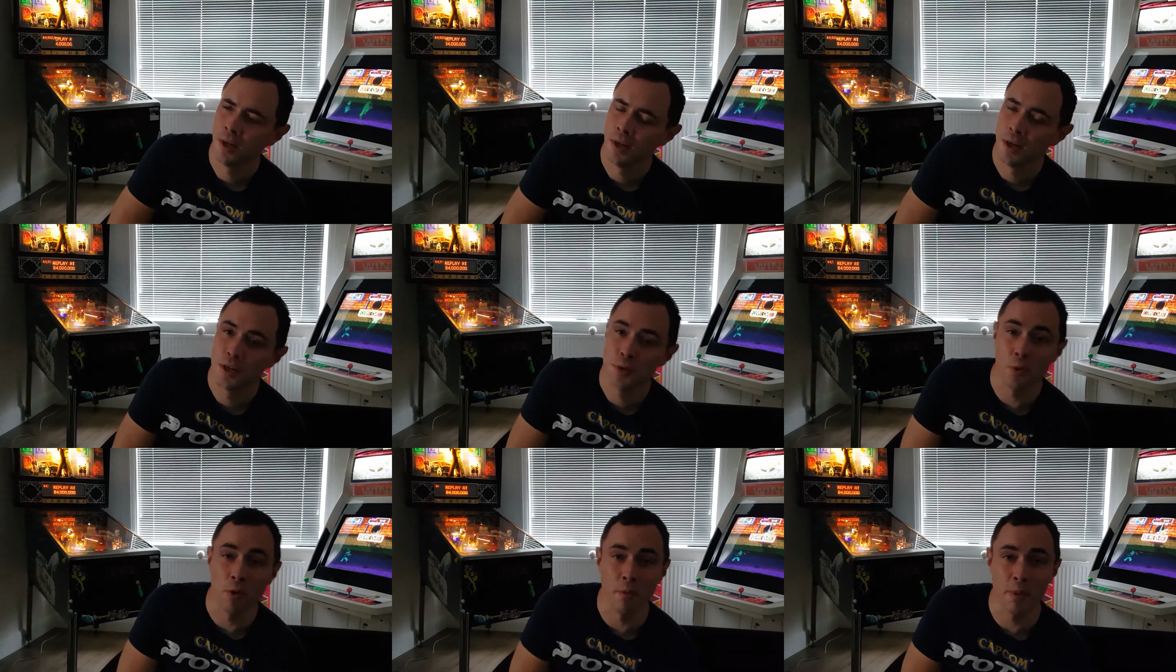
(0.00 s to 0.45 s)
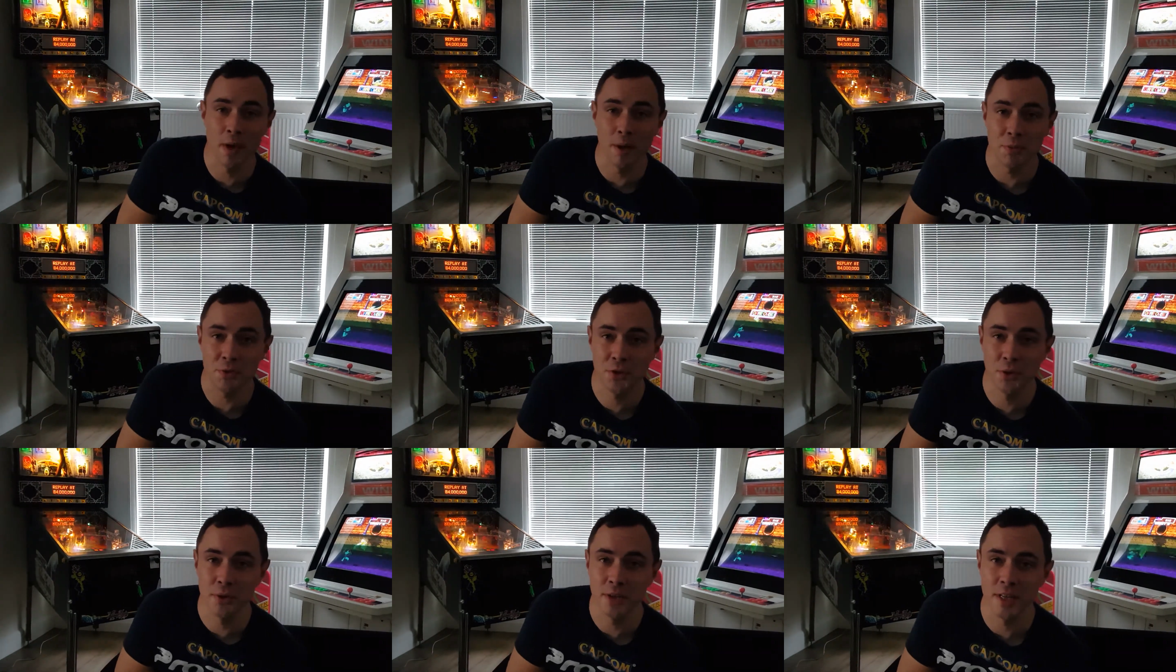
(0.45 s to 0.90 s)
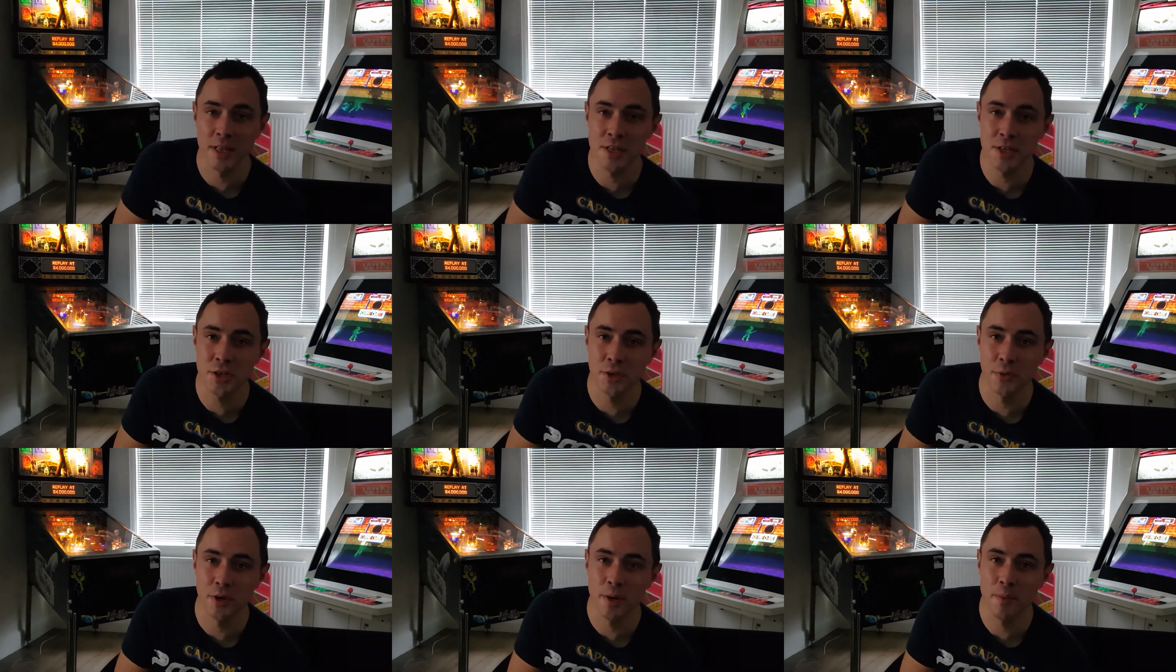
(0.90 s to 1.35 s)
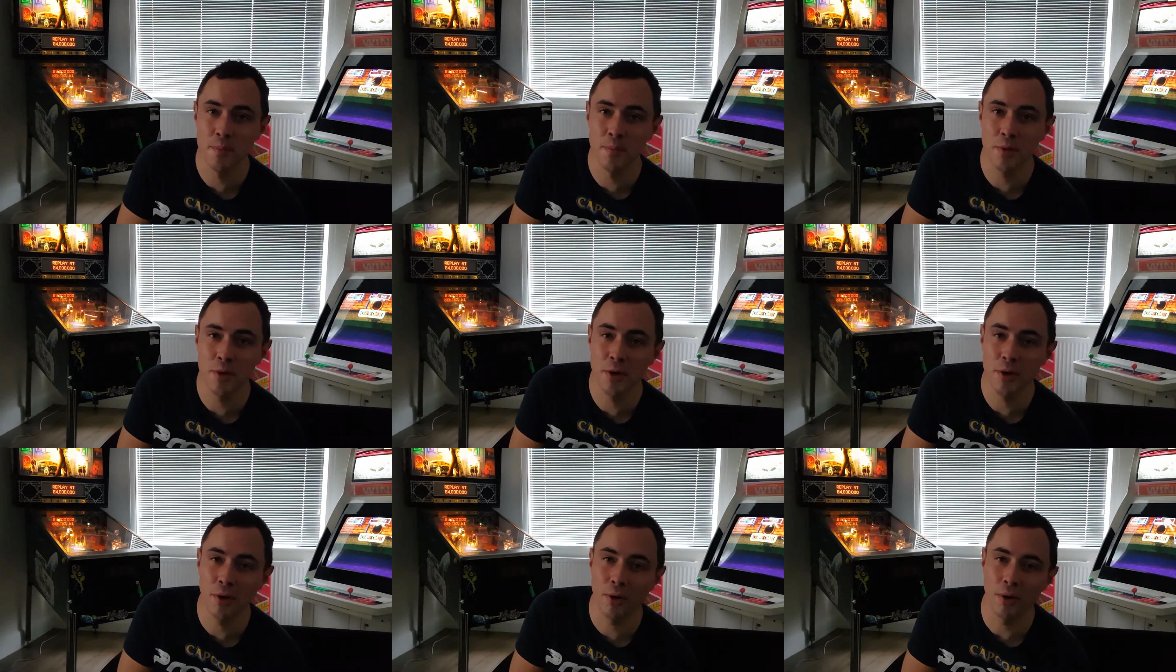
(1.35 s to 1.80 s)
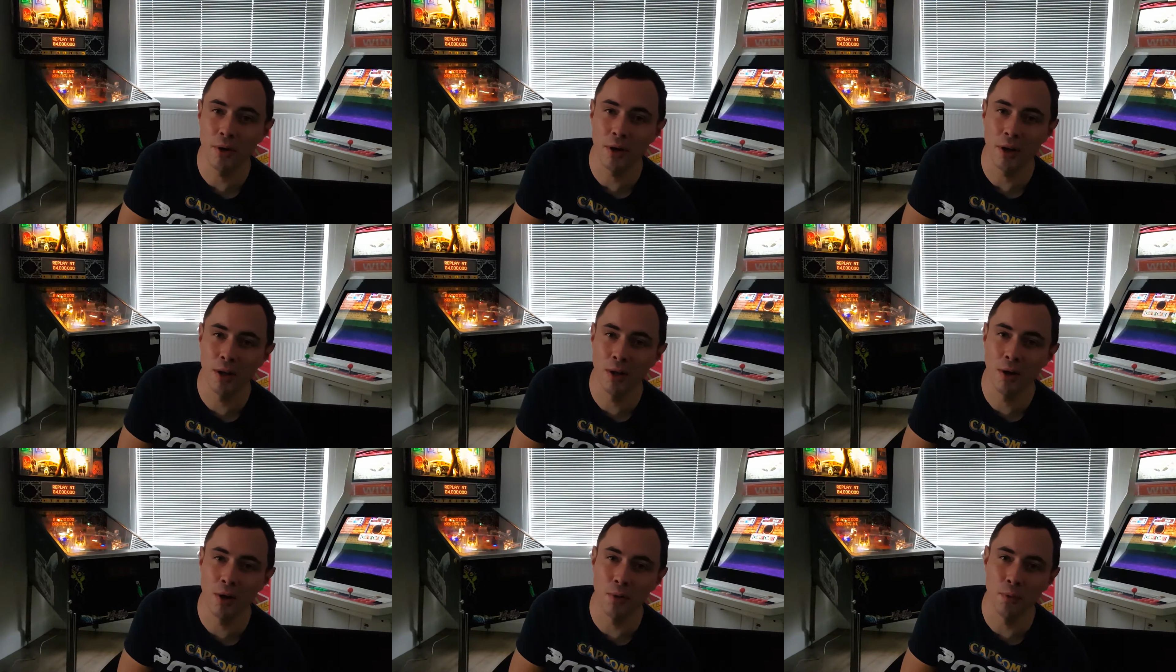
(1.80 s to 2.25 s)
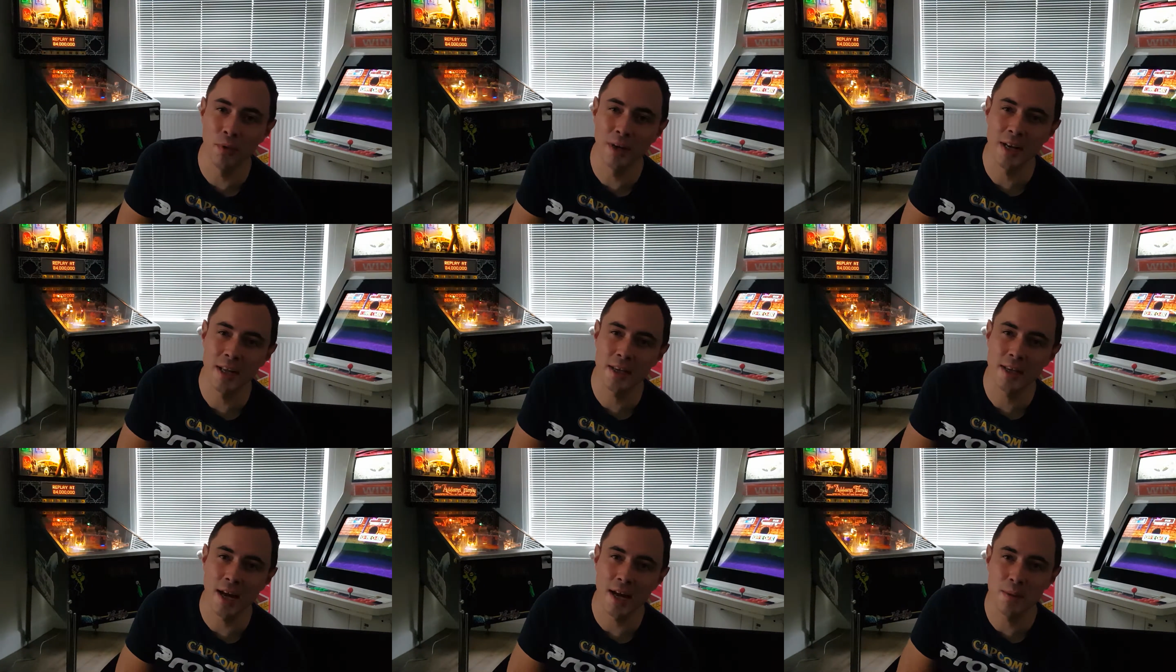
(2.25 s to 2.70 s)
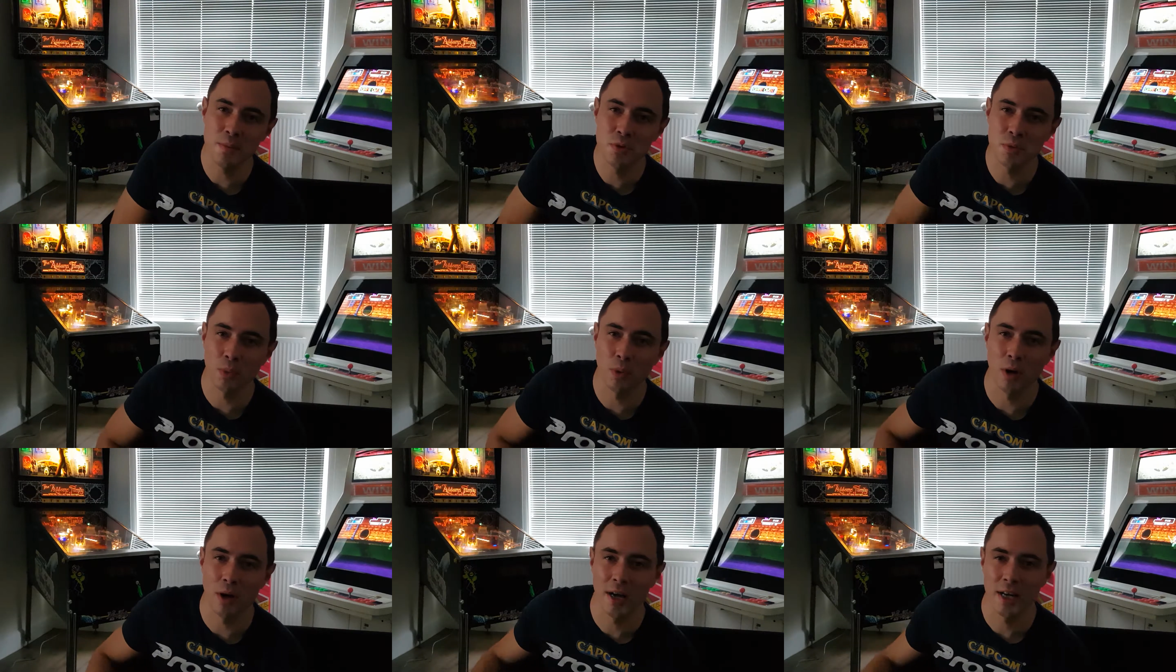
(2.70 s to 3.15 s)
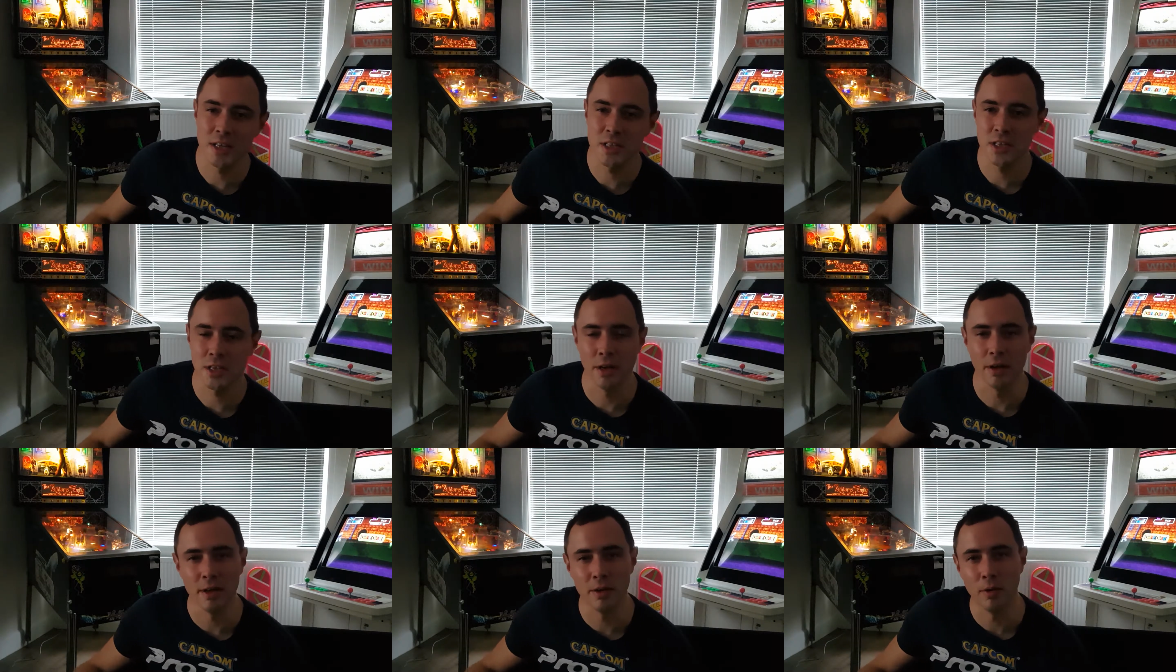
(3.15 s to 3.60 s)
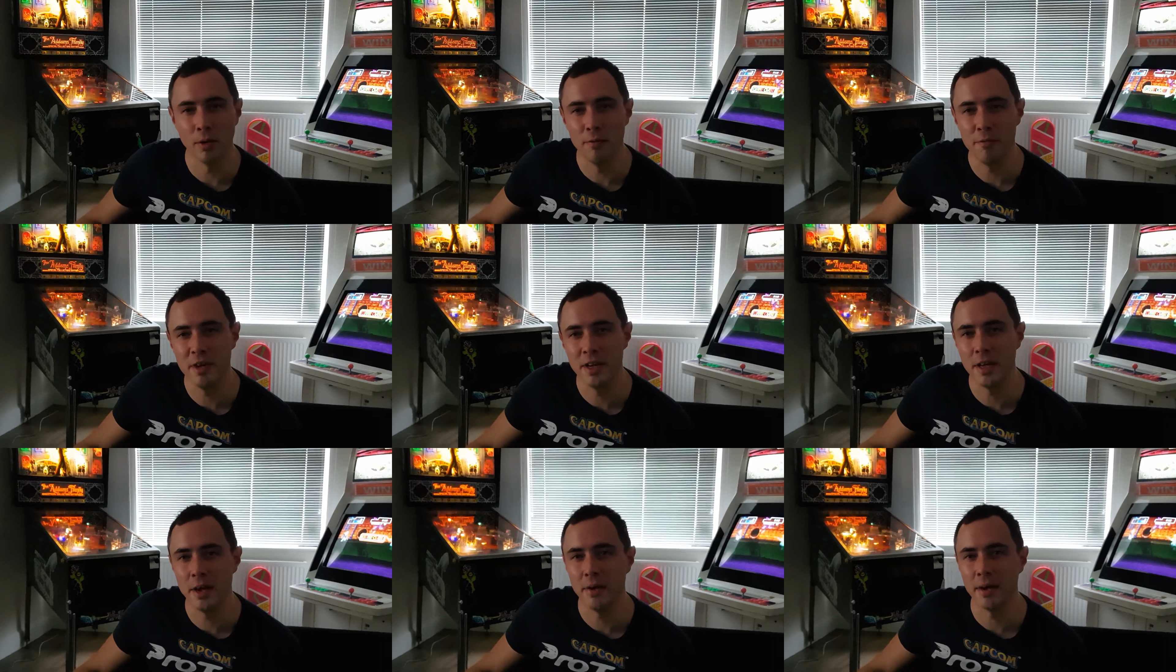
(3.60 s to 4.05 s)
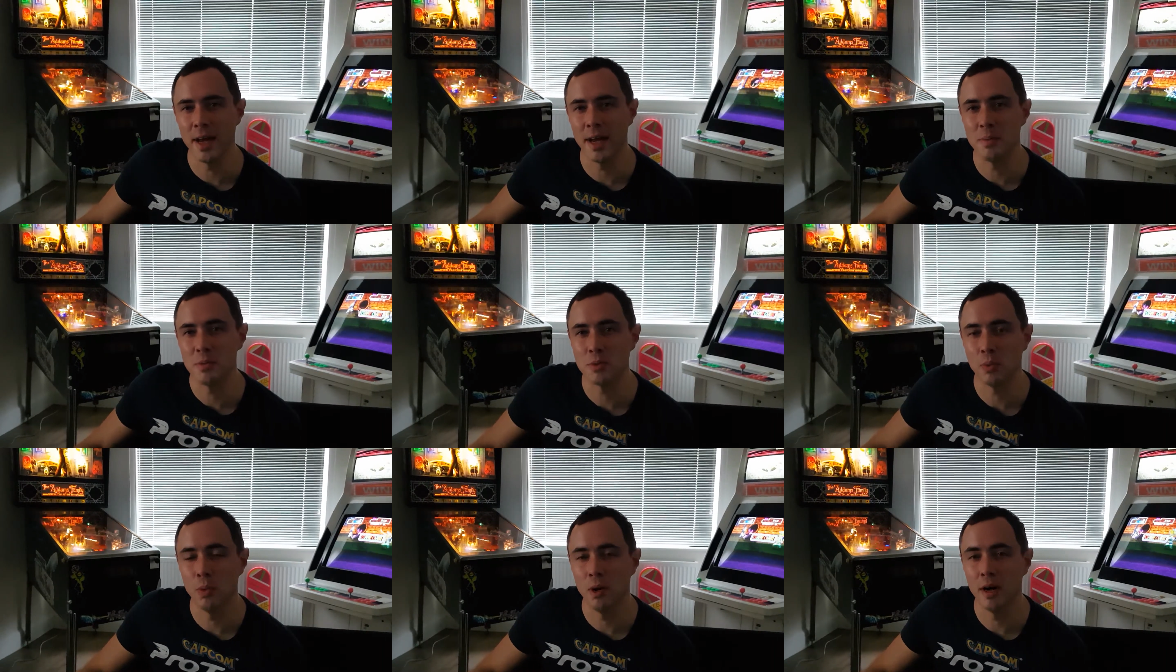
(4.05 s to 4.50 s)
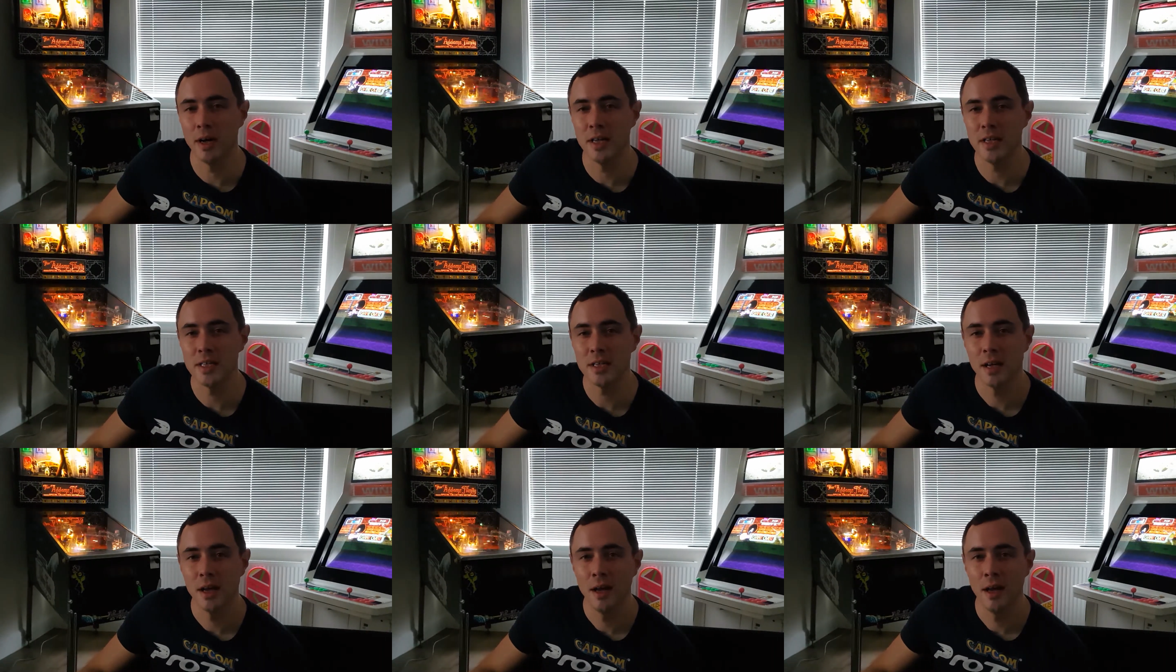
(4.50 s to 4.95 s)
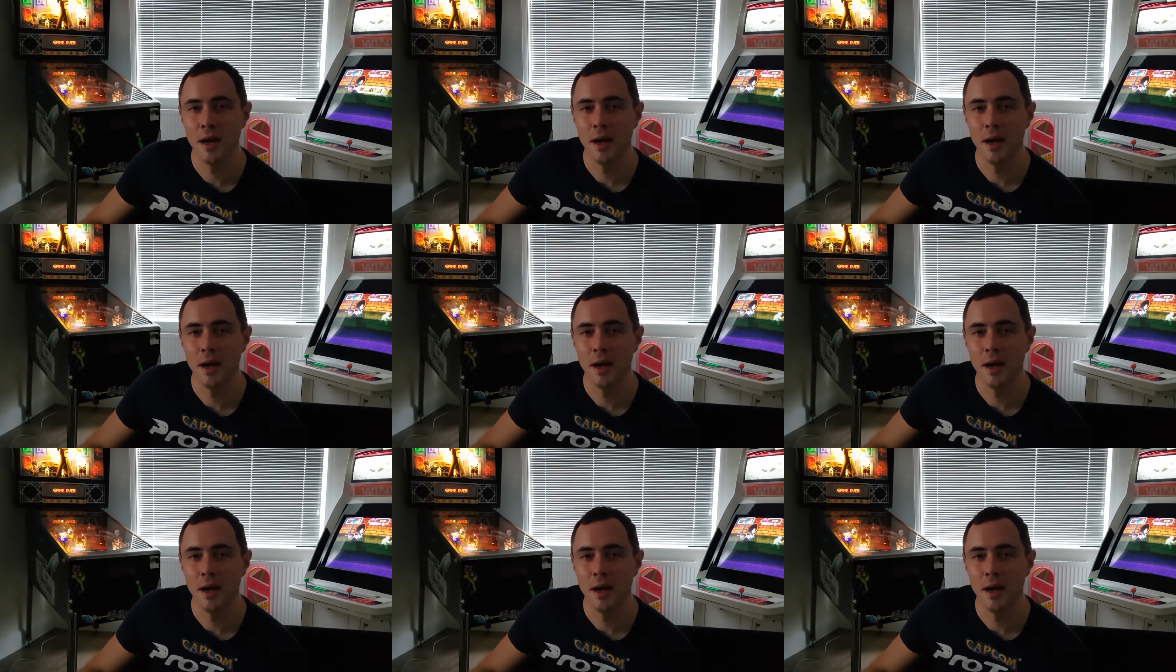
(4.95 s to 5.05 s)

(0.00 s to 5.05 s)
So what I've been up to in the interim, not a lot really games wise, certainly not video games wise.